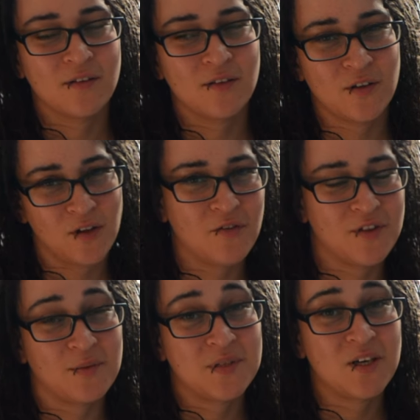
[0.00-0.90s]
the larvae
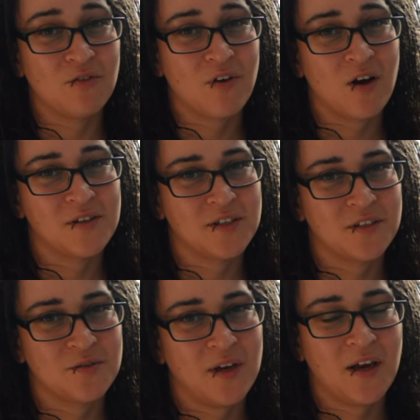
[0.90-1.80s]
themselves causing
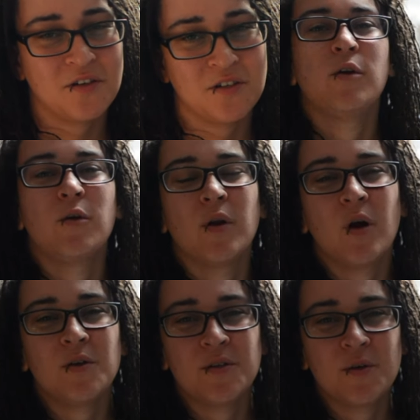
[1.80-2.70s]
this reaction. You can
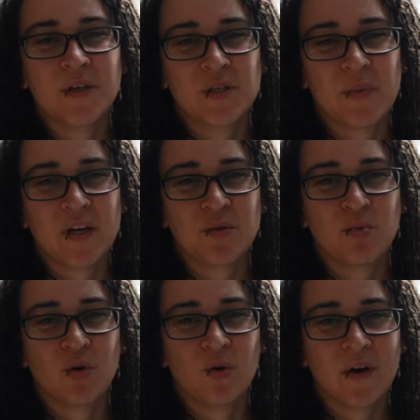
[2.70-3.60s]
also expect
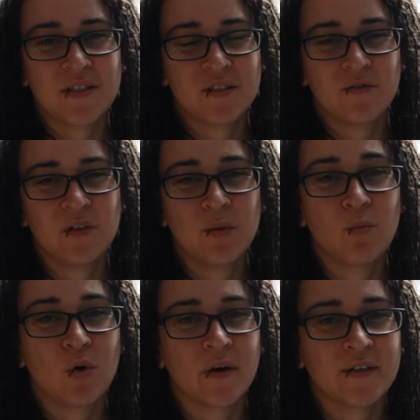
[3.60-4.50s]
progressively
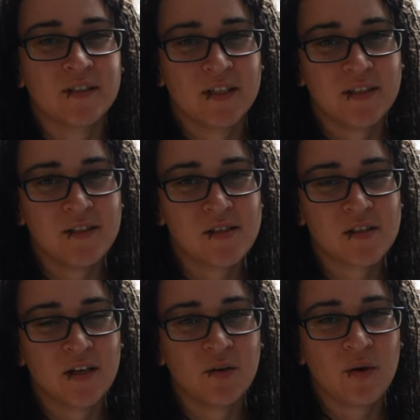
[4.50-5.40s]
more intense
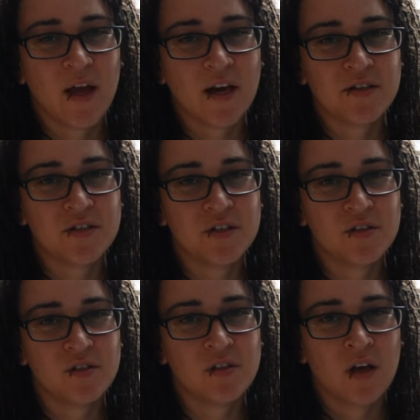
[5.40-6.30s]
skin
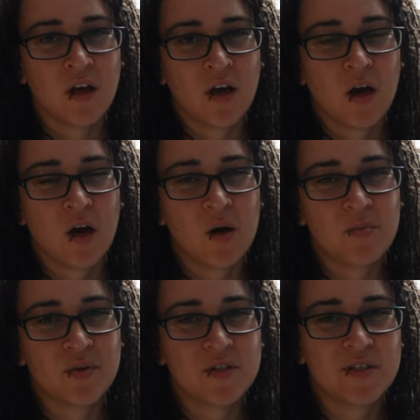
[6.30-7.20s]
reactions
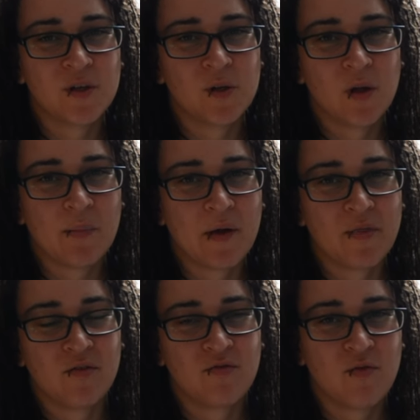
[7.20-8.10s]
up until about
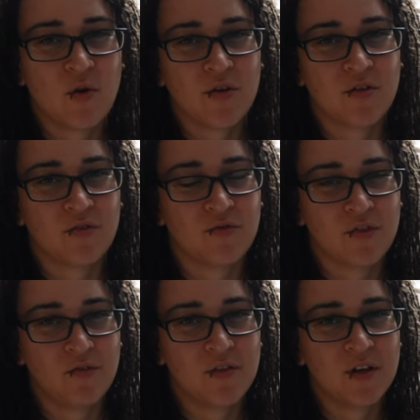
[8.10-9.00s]
the fourth or
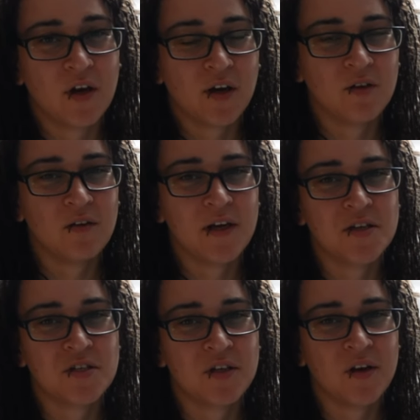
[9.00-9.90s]
fifth
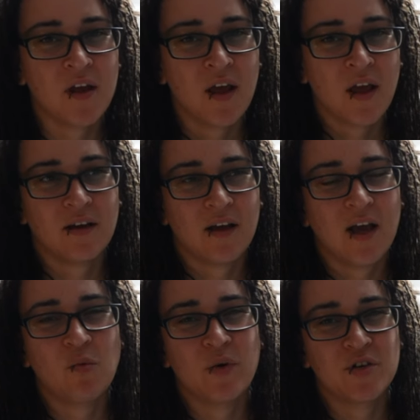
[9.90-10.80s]
inoculation,
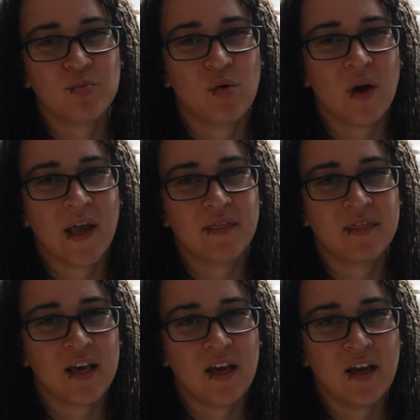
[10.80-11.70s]
at which point
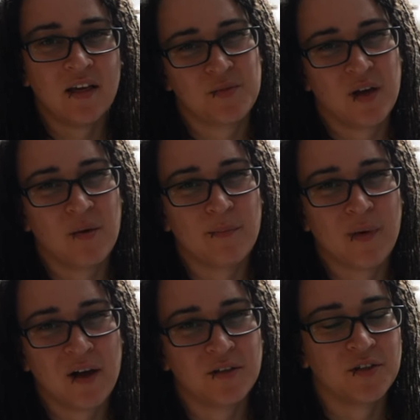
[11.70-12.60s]
they become
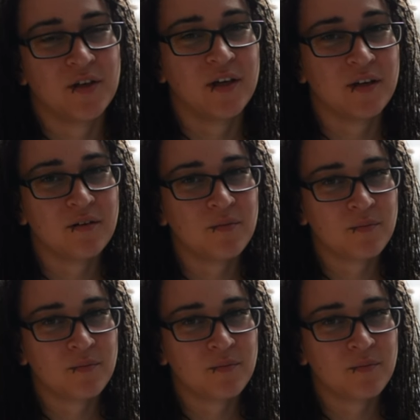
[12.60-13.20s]
milder again.